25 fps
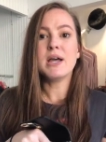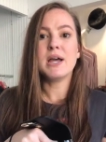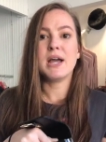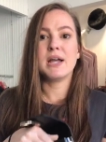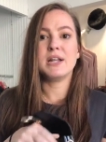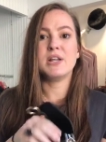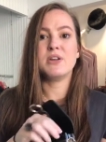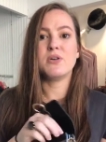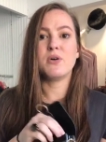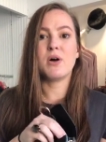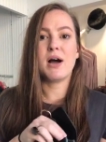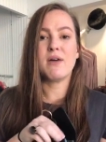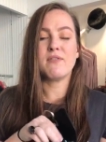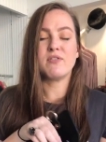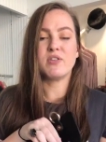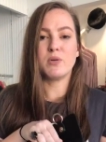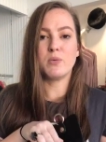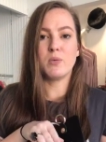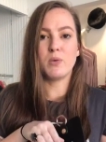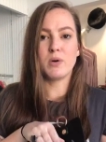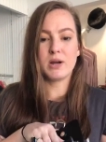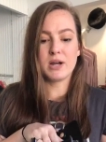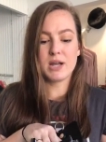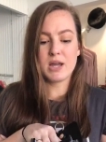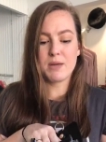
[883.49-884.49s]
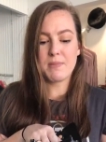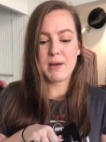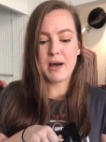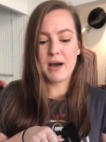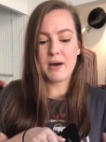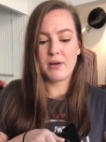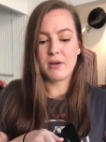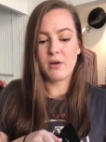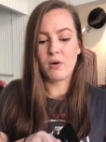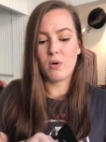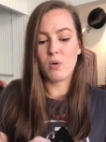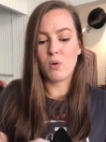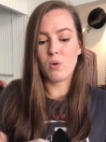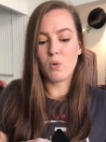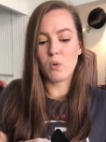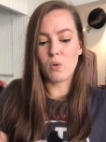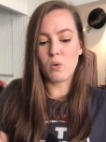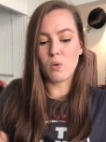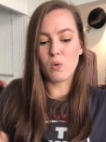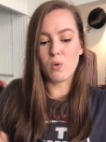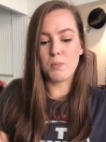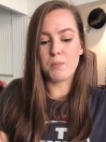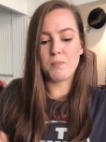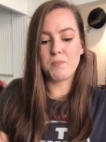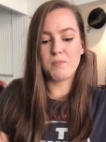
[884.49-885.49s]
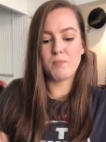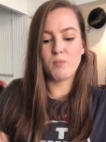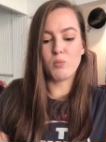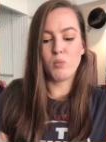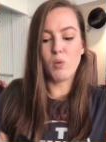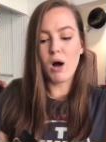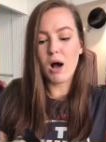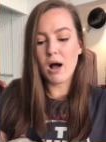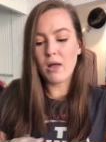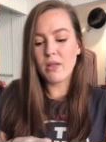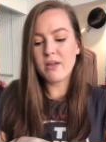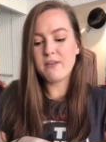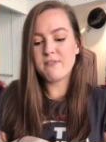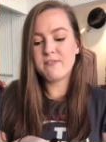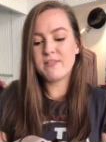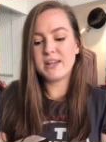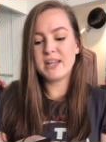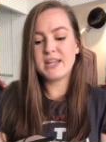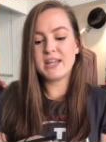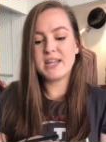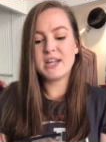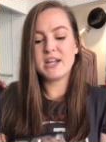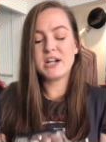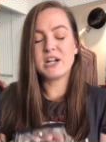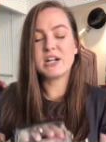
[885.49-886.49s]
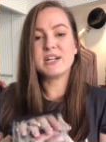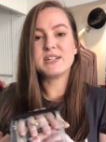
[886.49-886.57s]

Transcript: and you don't have to worry about a whole wallet fitting here.